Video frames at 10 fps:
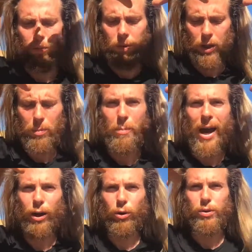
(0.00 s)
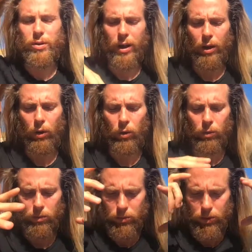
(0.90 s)
like macro scale,
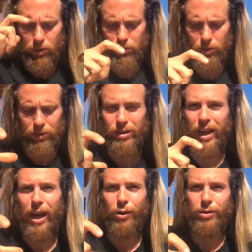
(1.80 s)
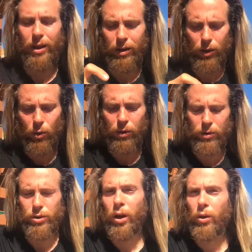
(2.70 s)
you know, certain scanners that can go under the
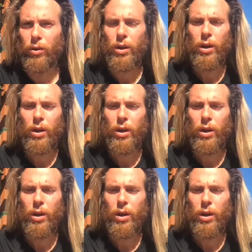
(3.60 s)
jungle,